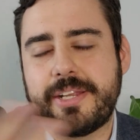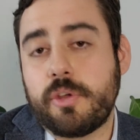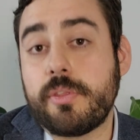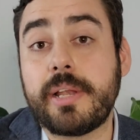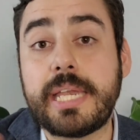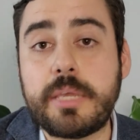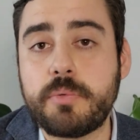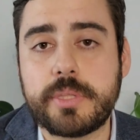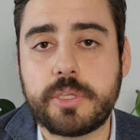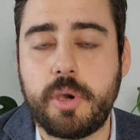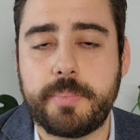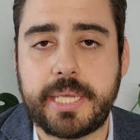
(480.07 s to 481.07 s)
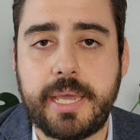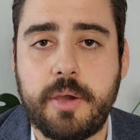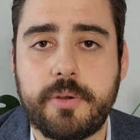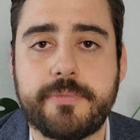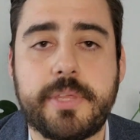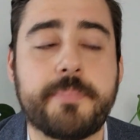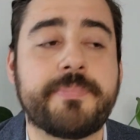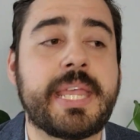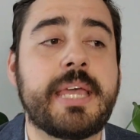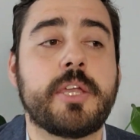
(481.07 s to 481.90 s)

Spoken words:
another liquid coming out of them,